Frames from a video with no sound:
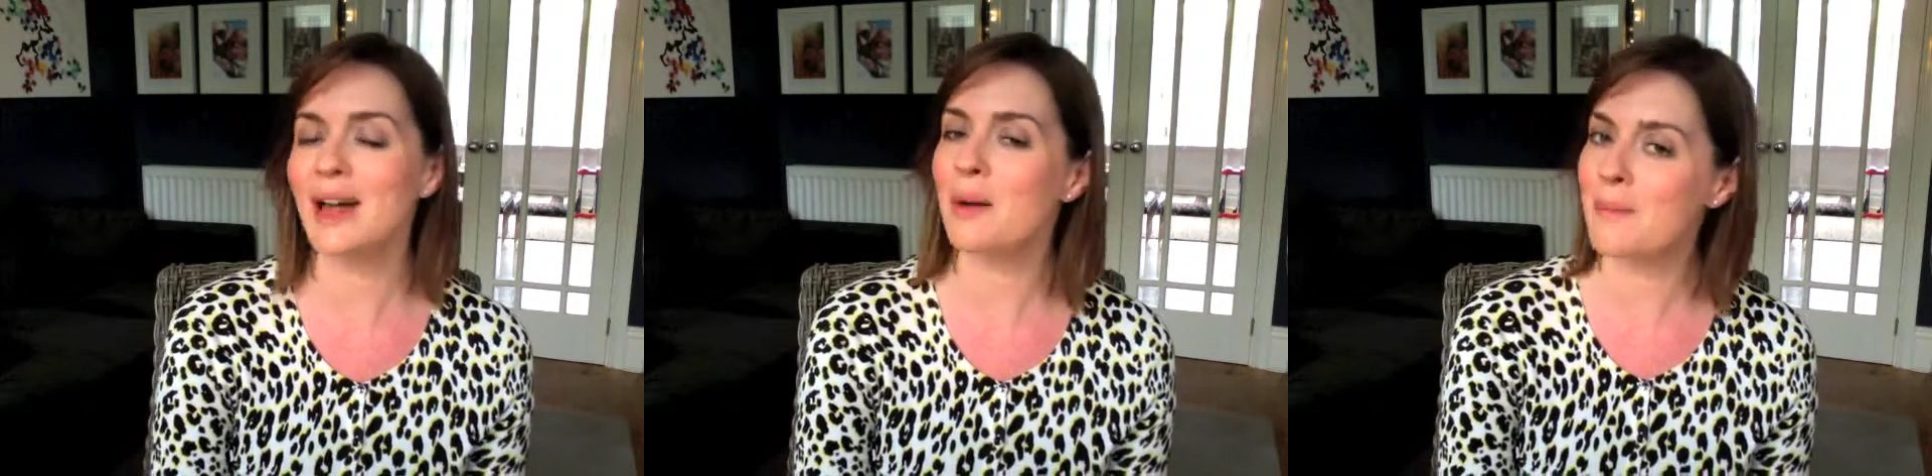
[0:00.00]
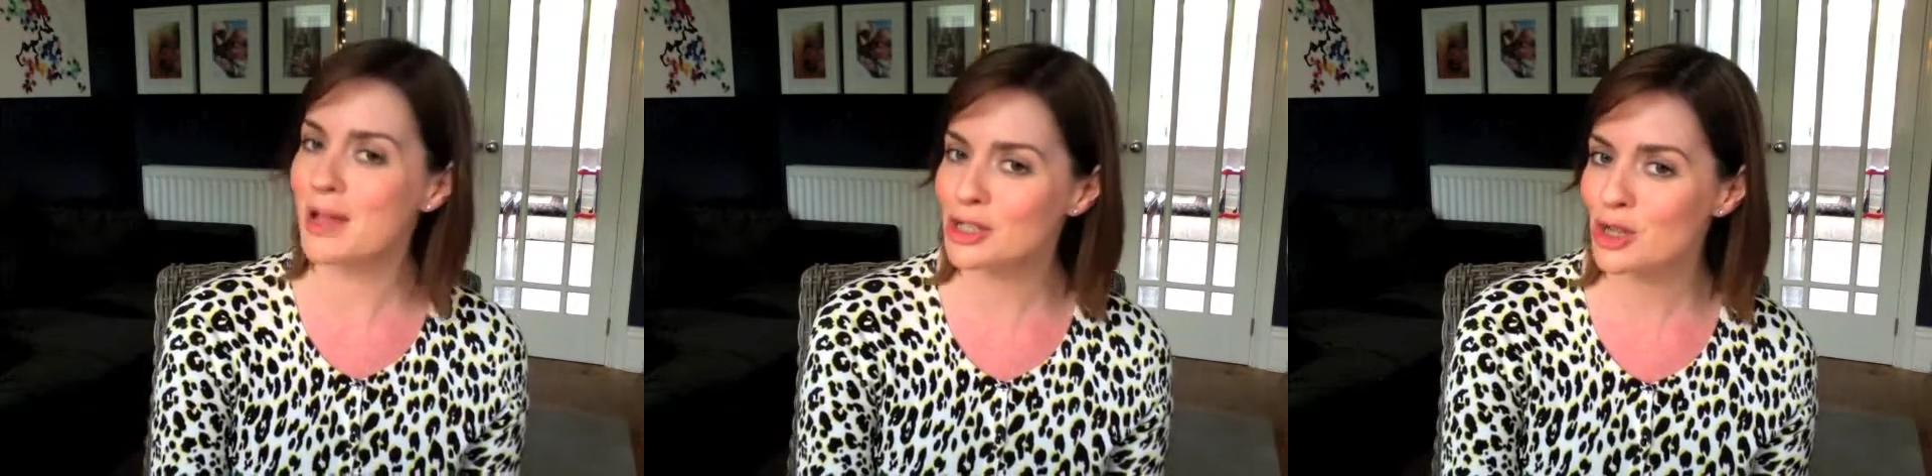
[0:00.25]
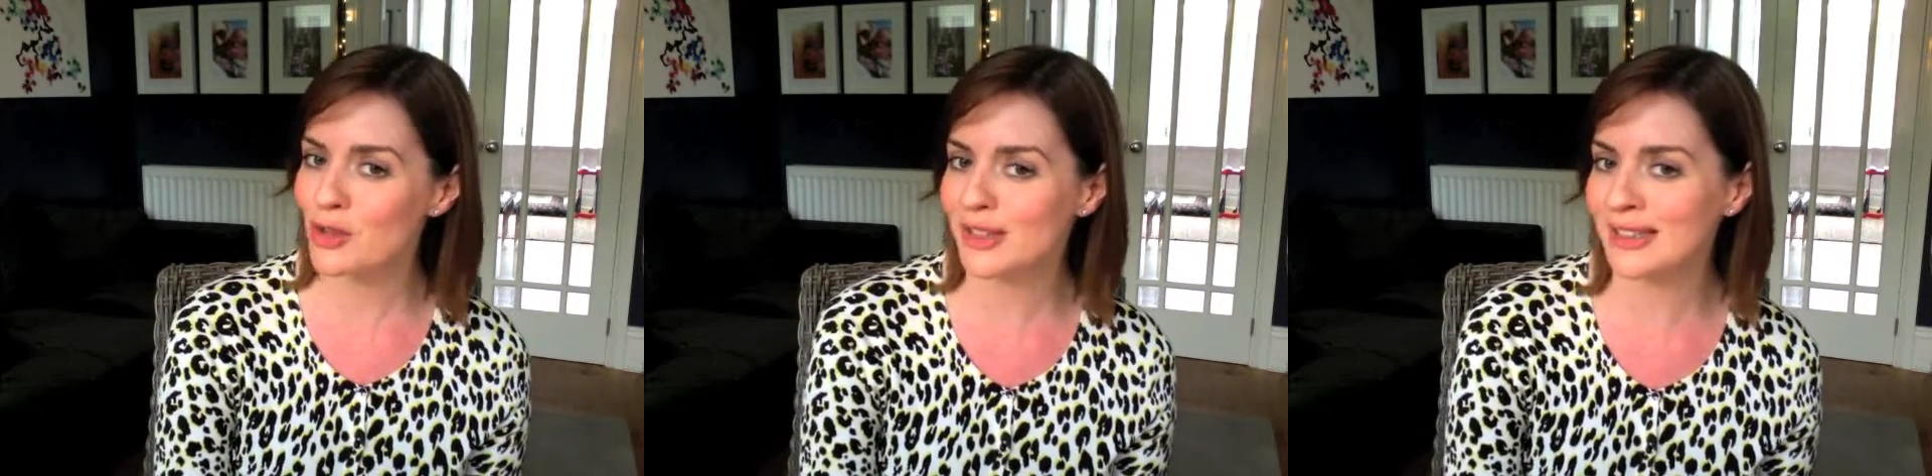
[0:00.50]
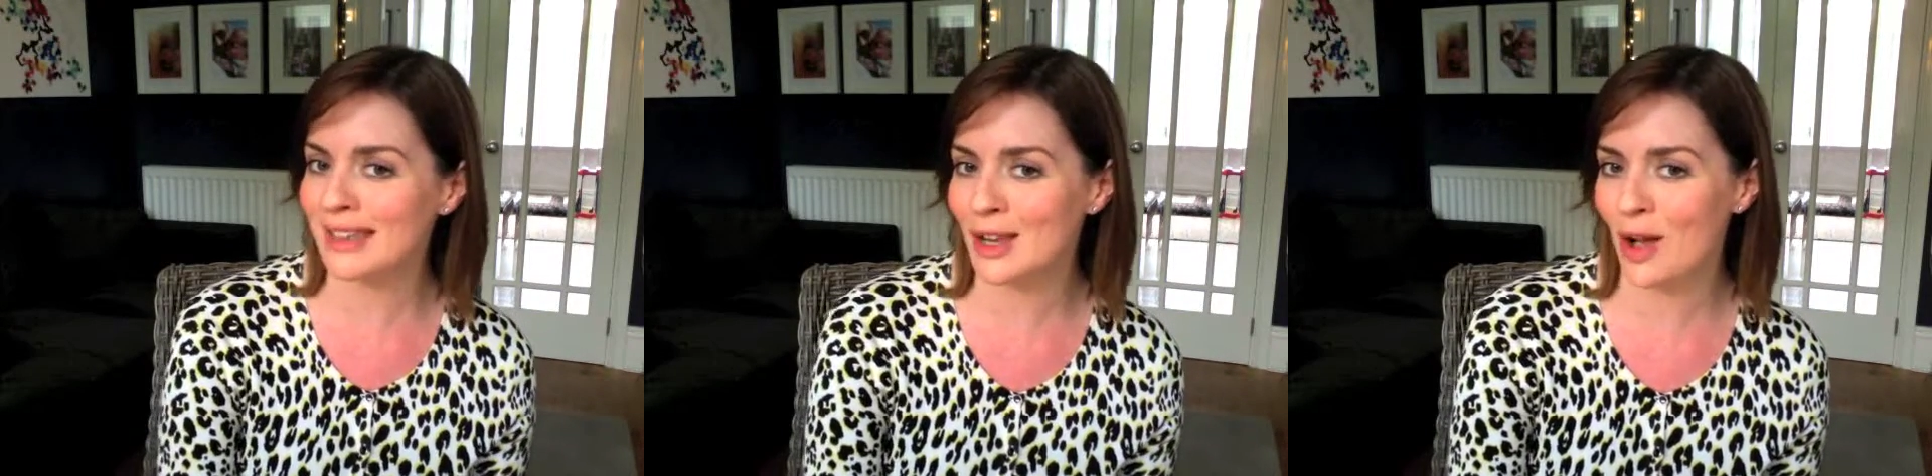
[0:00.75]
I'll make sure
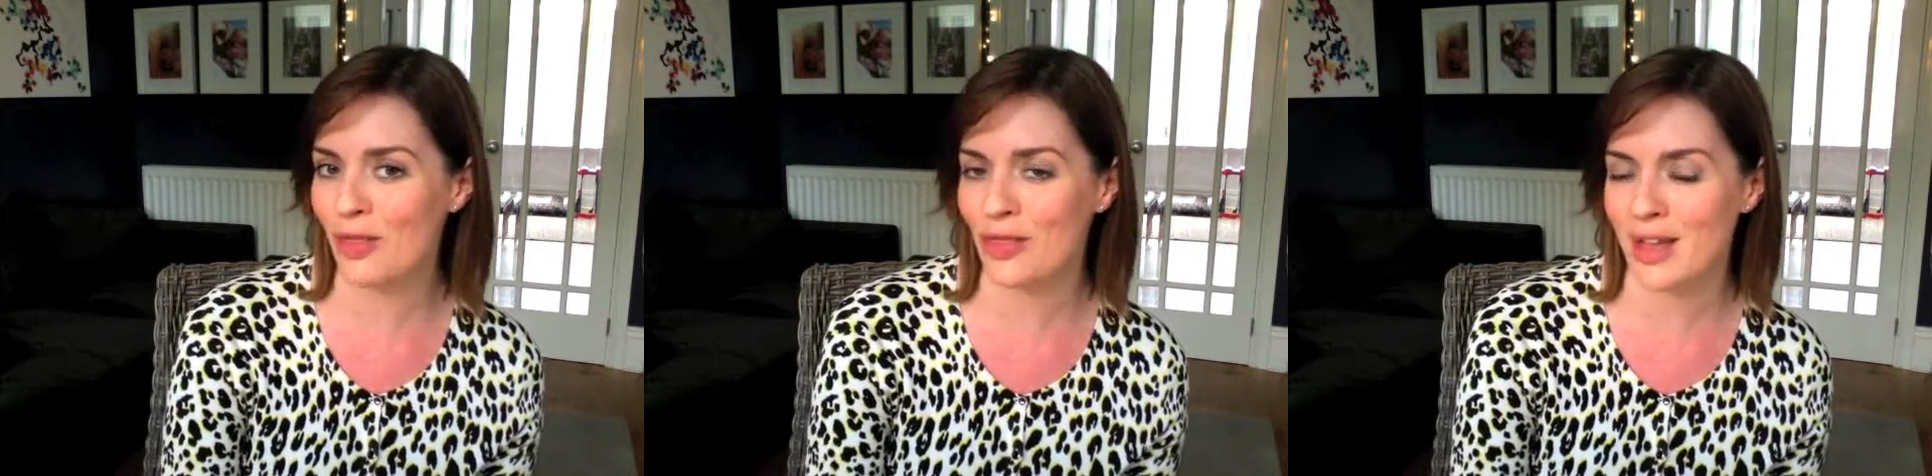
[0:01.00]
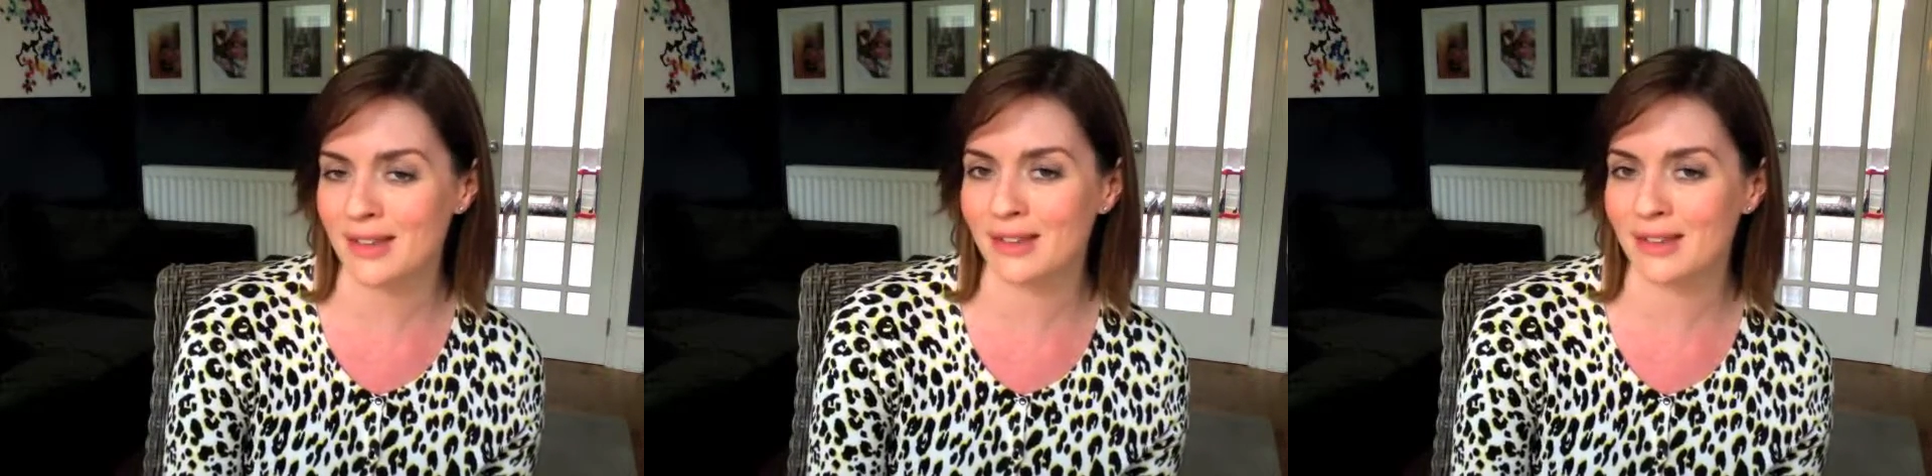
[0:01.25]
there's a link on there